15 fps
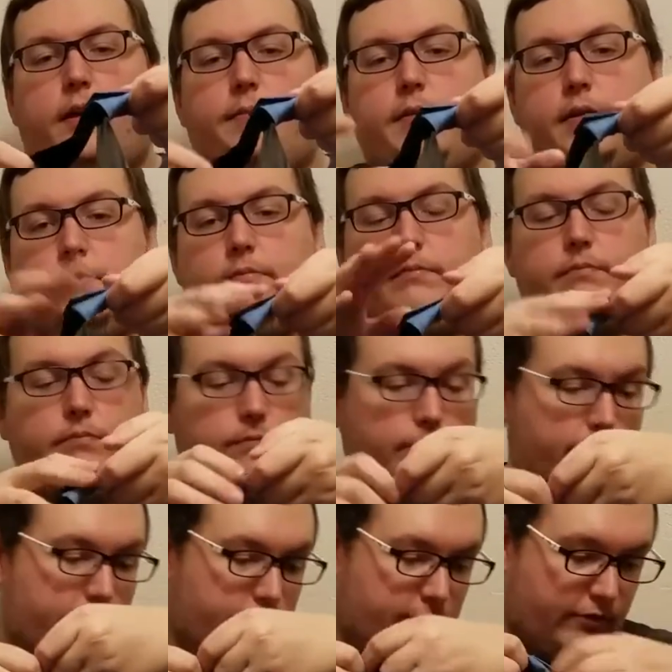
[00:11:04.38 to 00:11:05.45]
You can
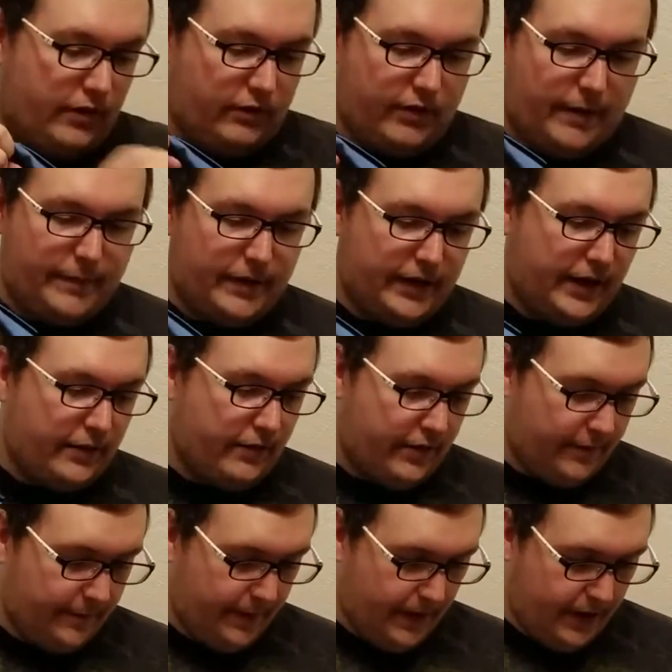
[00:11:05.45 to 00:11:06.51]
strap it
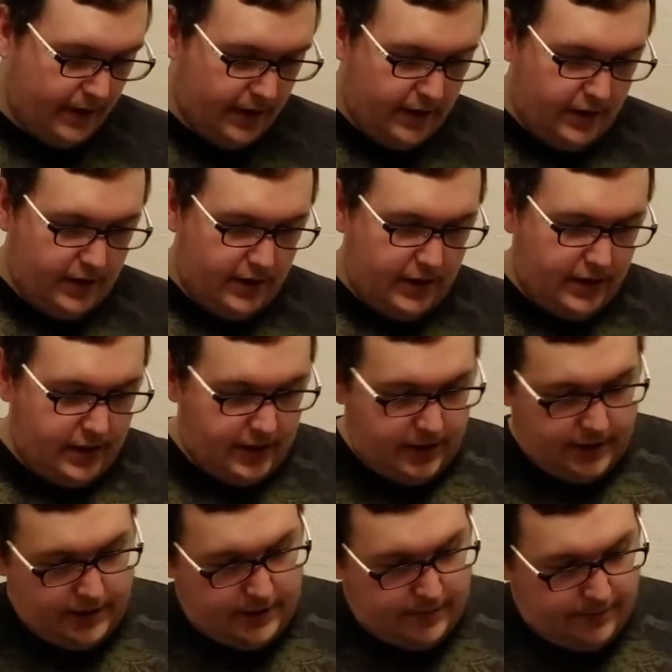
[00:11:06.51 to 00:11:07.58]
together
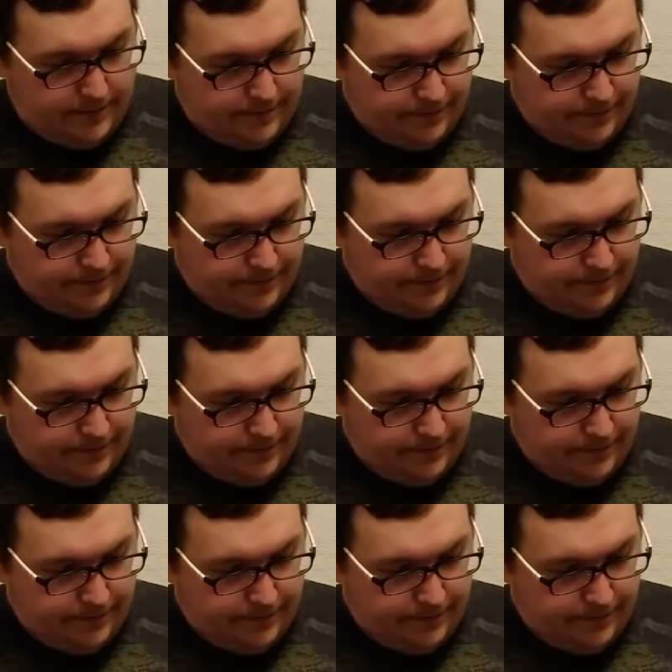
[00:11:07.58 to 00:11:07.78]
there.